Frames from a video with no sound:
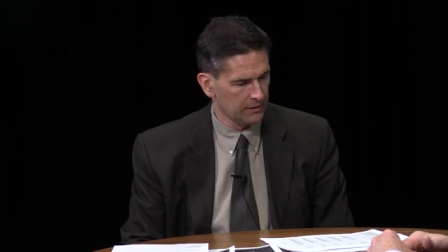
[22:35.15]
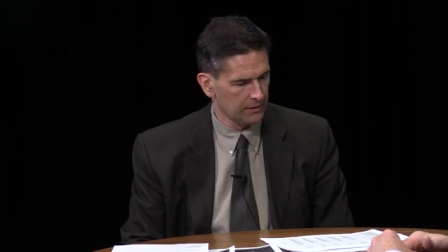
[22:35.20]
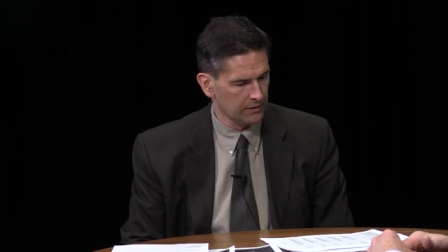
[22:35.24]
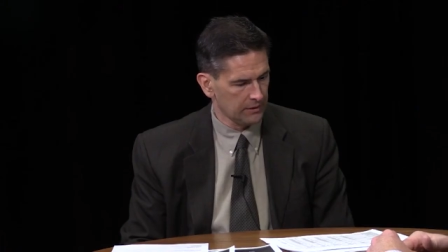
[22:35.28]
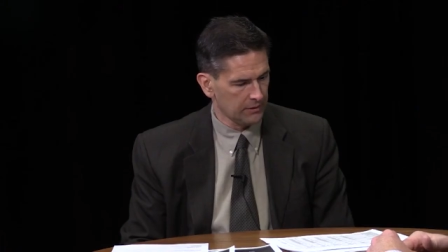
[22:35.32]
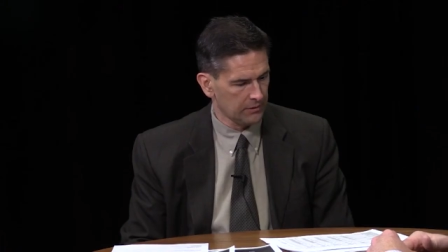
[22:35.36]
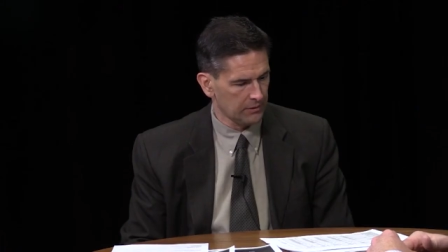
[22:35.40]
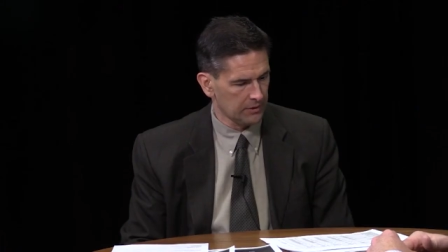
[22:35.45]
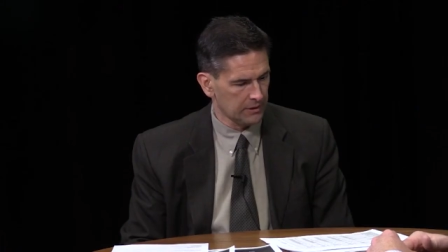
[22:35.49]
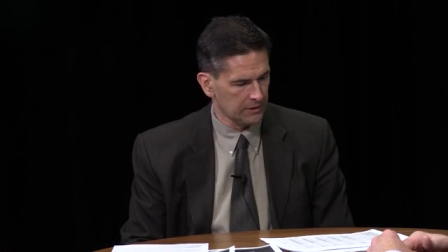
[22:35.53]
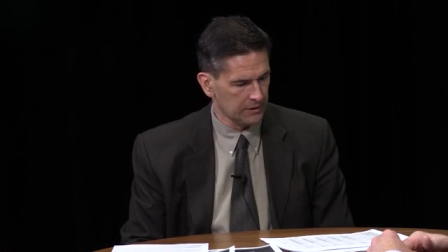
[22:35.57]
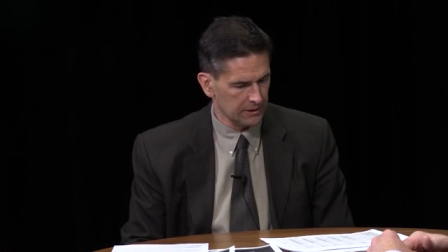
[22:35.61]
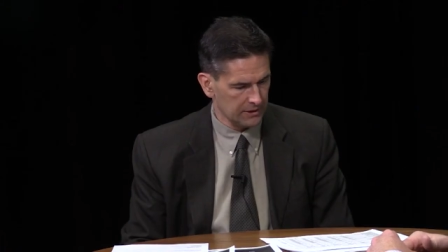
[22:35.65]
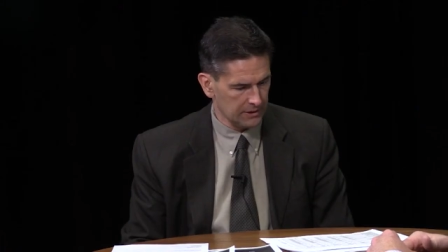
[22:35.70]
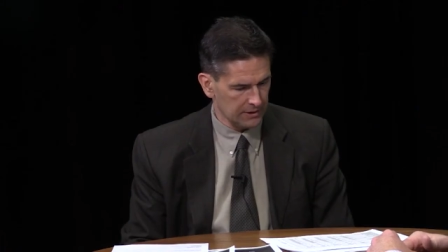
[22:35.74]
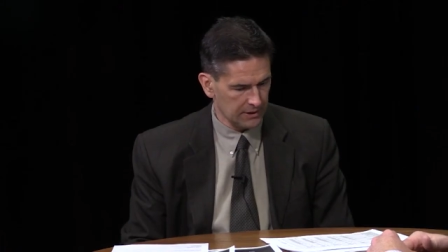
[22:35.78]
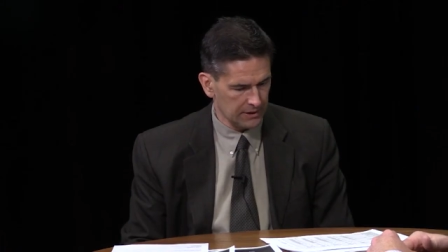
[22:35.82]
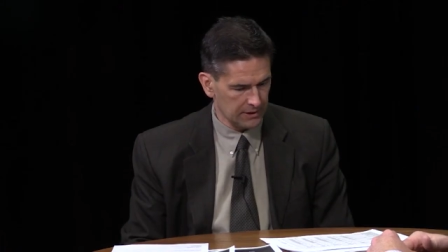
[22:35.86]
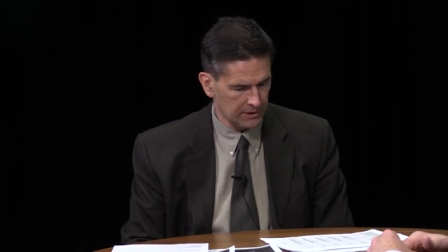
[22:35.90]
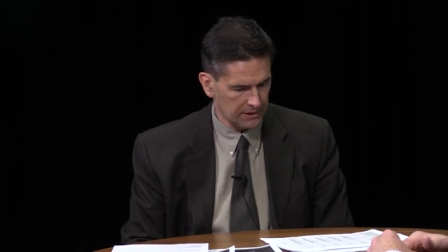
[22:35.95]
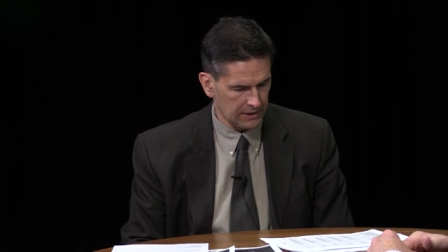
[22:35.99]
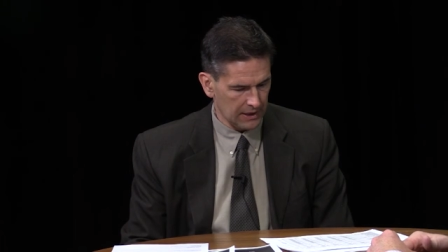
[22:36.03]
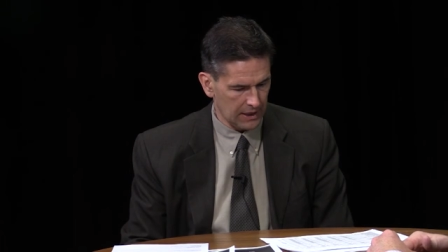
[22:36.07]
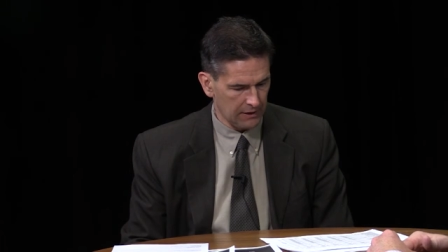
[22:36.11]
of course, is
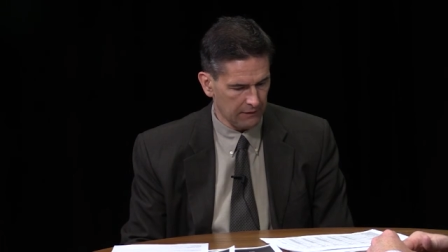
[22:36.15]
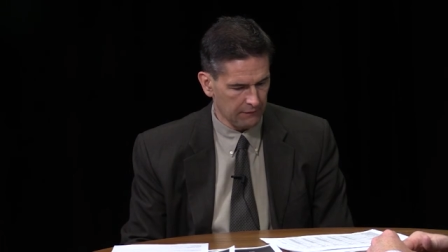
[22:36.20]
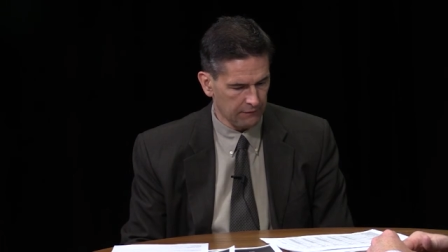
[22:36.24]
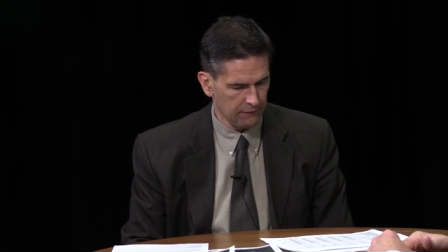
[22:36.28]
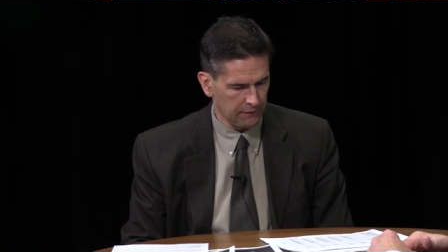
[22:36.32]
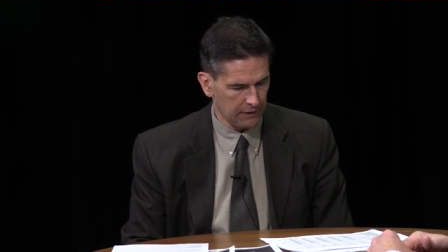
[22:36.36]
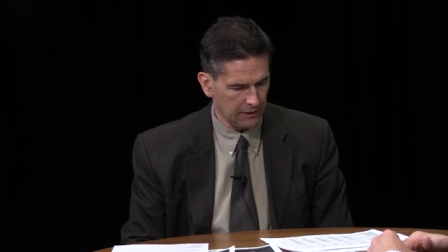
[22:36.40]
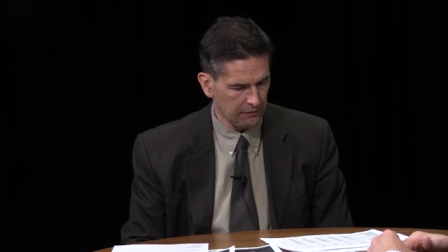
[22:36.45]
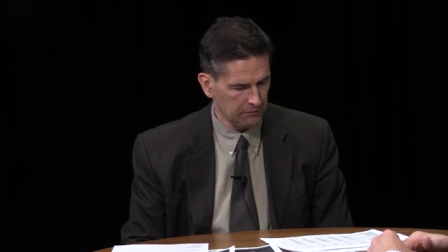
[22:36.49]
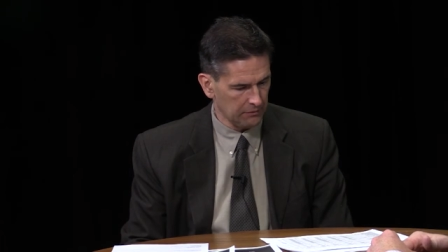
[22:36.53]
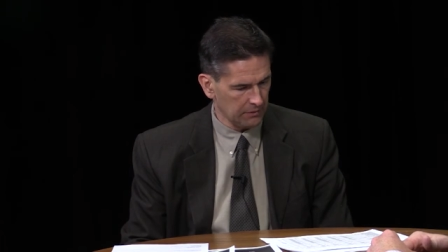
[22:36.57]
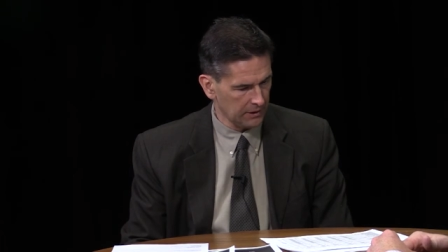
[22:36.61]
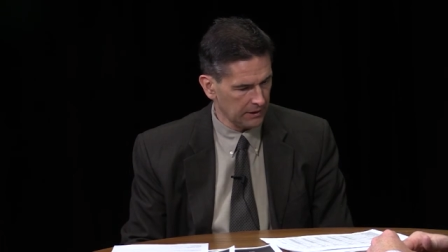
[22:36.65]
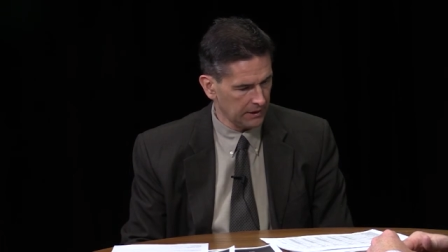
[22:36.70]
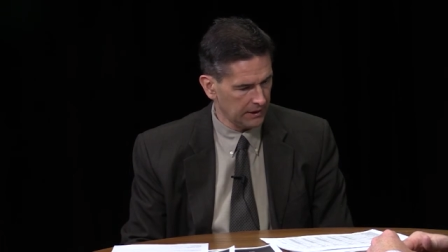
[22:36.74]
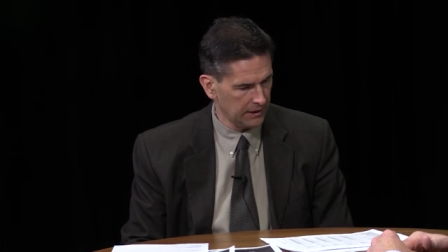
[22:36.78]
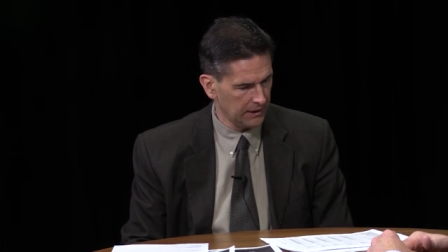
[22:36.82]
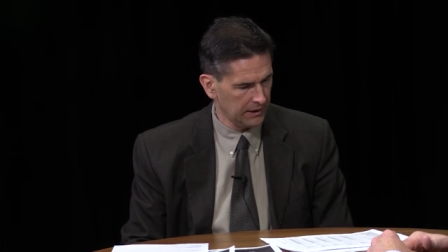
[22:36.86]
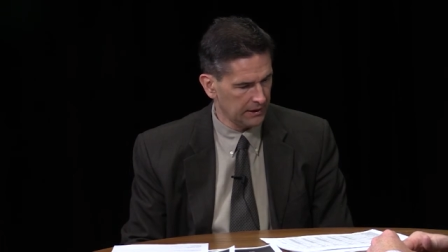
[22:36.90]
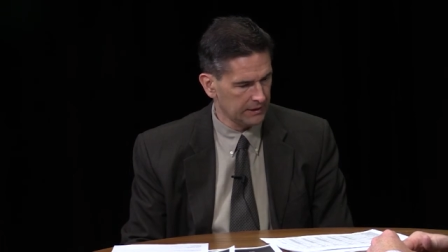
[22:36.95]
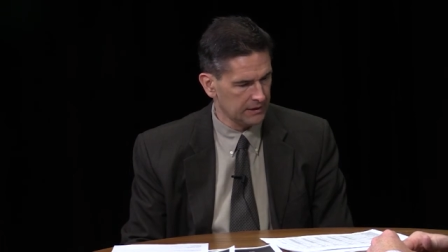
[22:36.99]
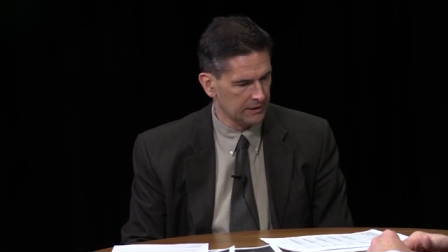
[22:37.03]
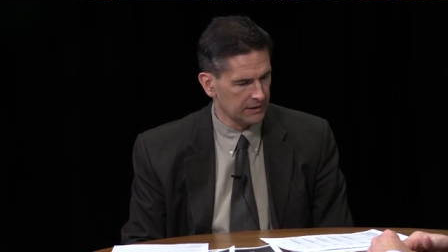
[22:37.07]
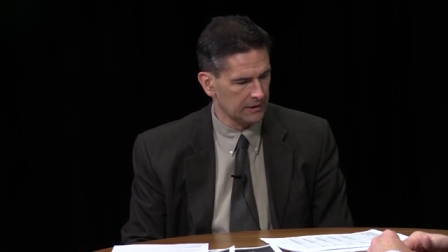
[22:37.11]
the state and federal
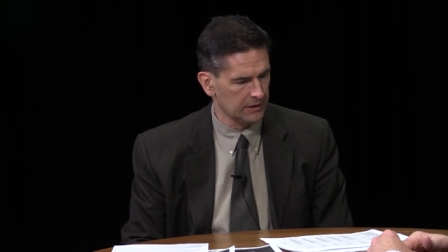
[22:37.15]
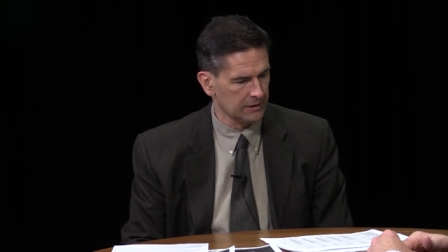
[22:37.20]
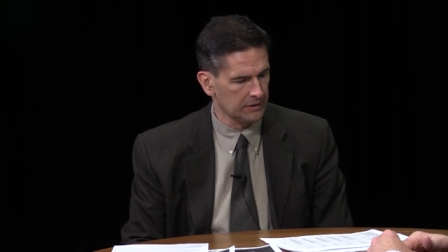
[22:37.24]
aids.